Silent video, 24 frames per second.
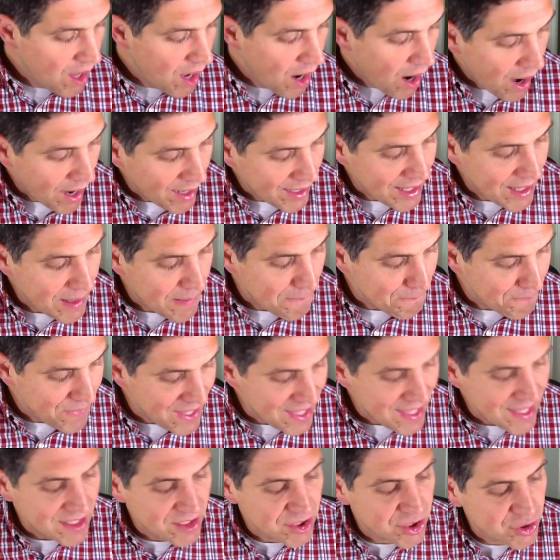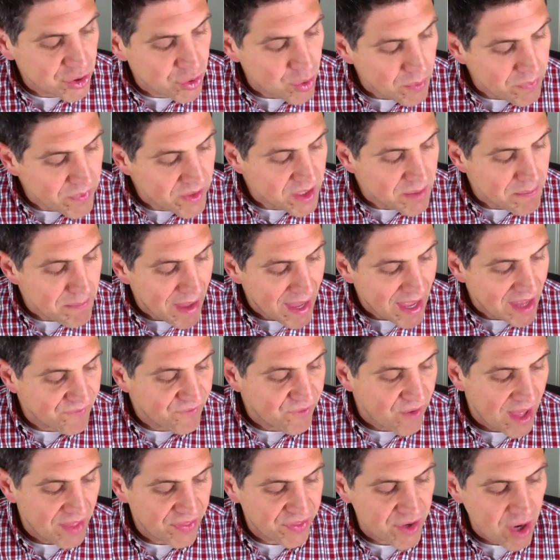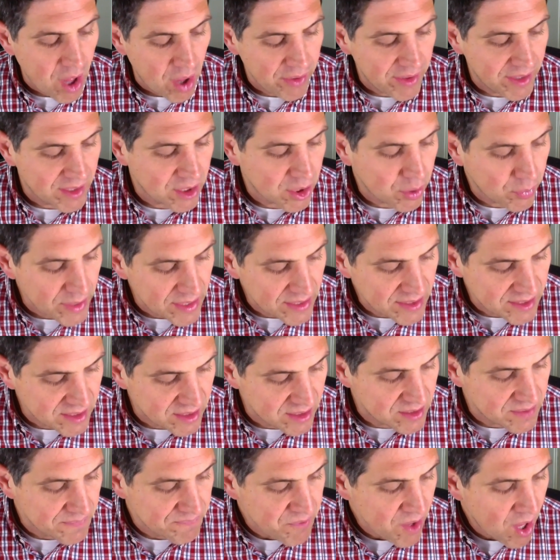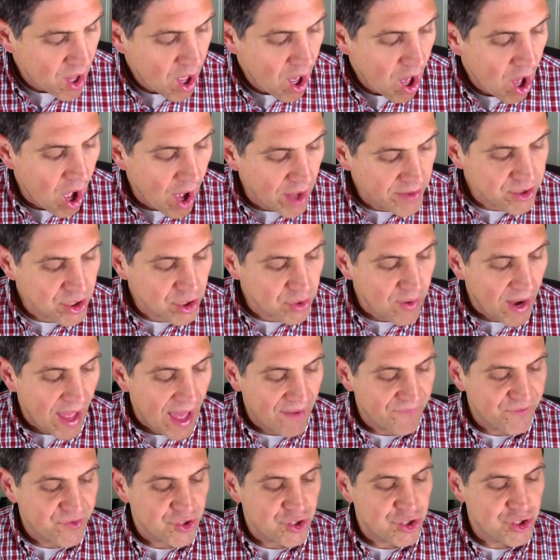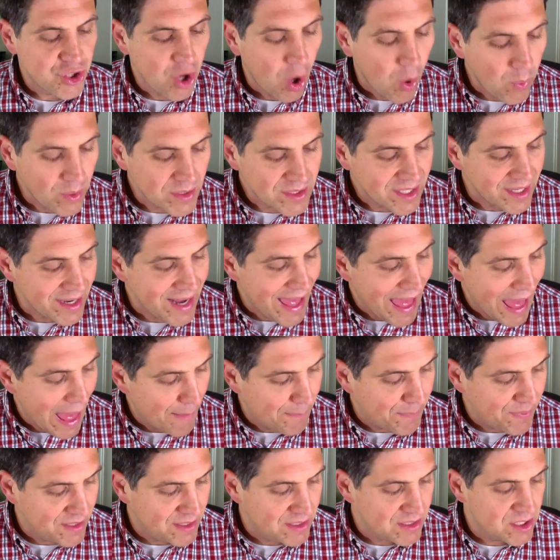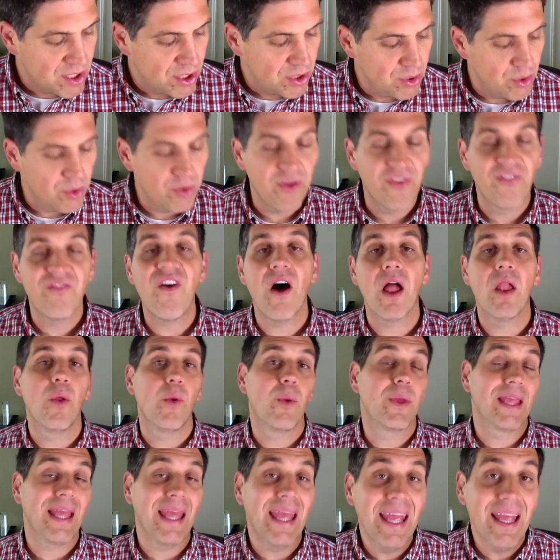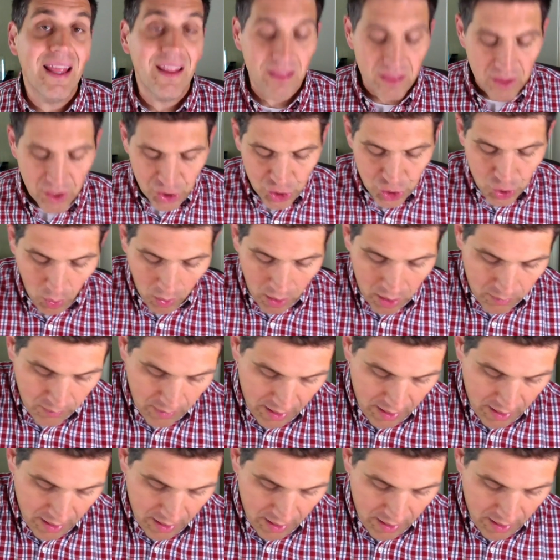All right, in B, assume the demand for ethanol increases. On your graph, show what's gonna happen to the following in the short